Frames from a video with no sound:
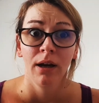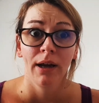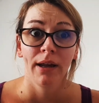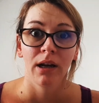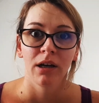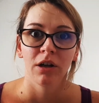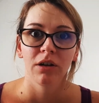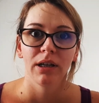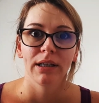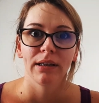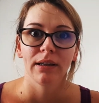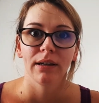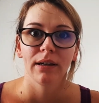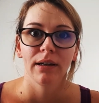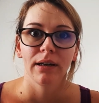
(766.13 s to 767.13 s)
And I know
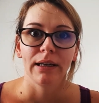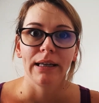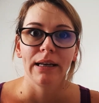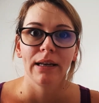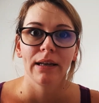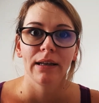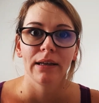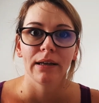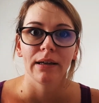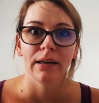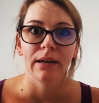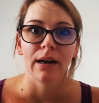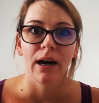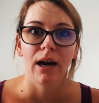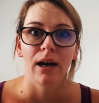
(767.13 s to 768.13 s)
that in
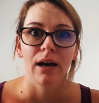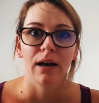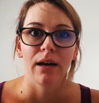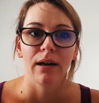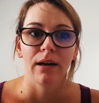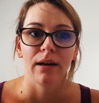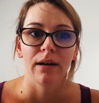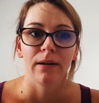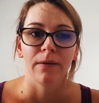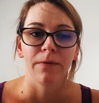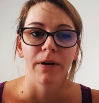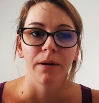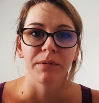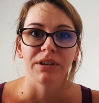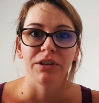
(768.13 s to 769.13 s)
the
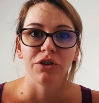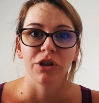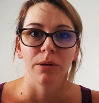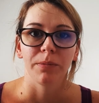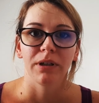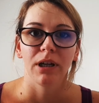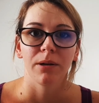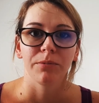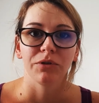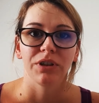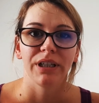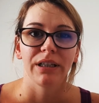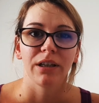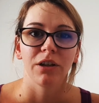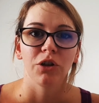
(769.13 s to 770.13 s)
pharmacy shop in the
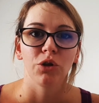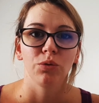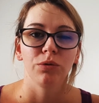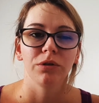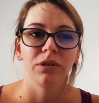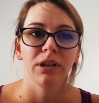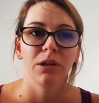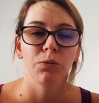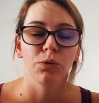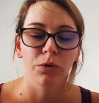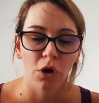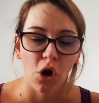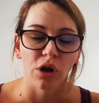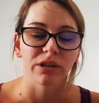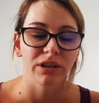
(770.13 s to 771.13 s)
apotheke, it
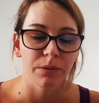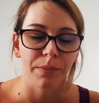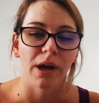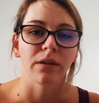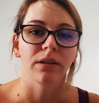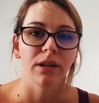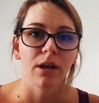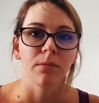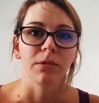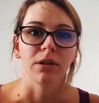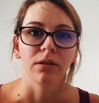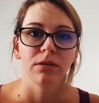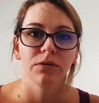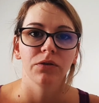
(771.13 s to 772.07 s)
would cost about double.